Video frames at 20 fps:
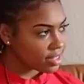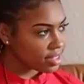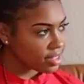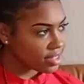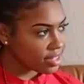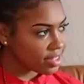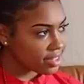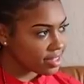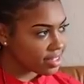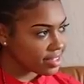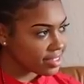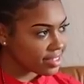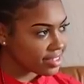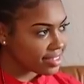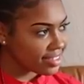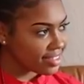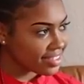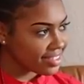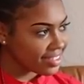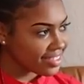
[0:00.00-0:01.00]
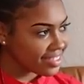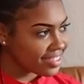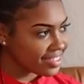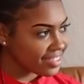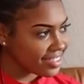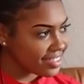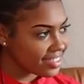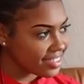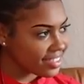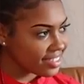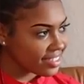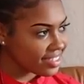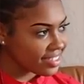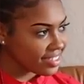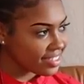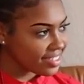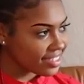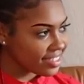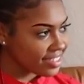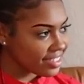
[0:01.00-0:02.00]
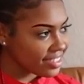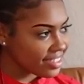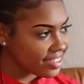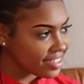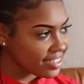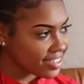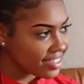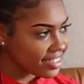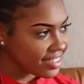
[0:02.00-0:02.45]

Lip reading: (no one is talking)